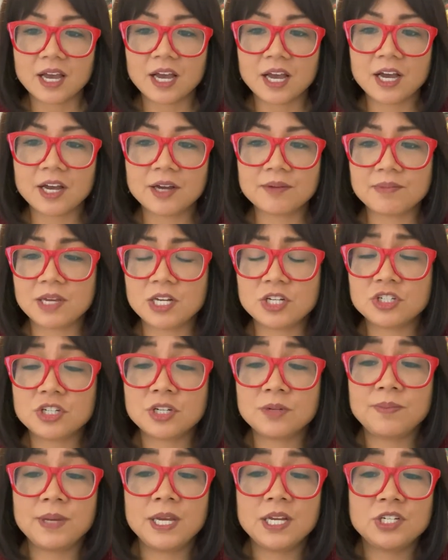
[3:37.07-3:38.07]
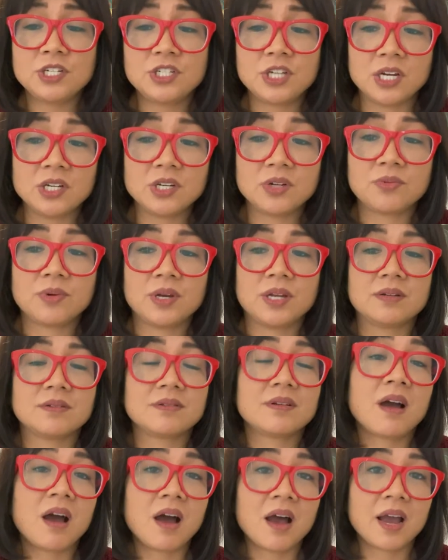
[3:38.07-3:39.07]
Um, it should be genuine,
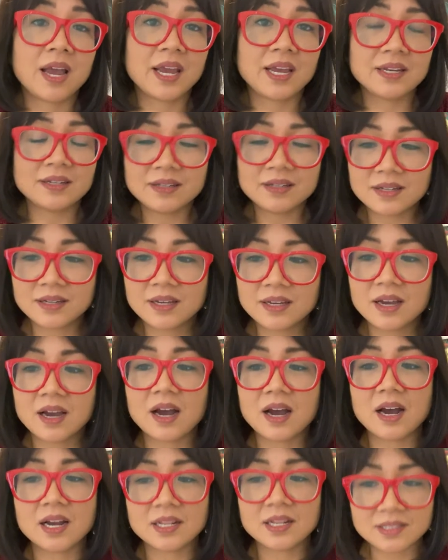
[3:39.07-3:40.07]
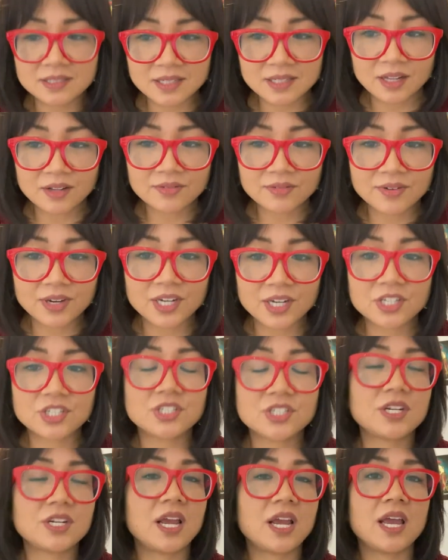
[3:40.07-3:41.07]
kind,
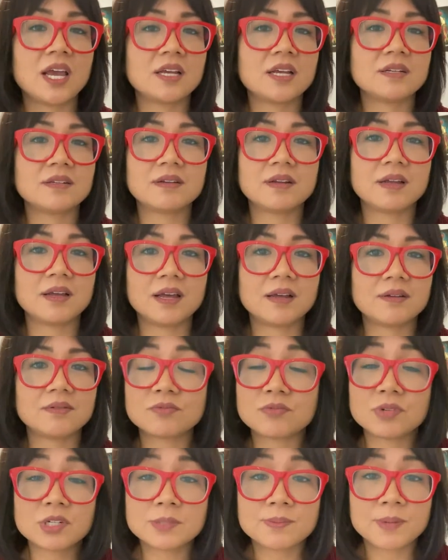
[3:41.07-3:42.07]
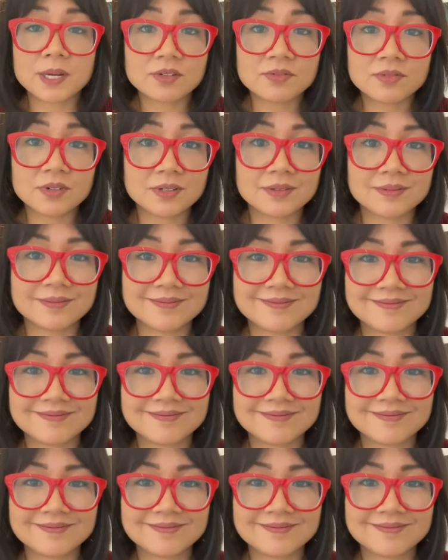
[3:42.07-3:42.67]
unselfish, and respectful.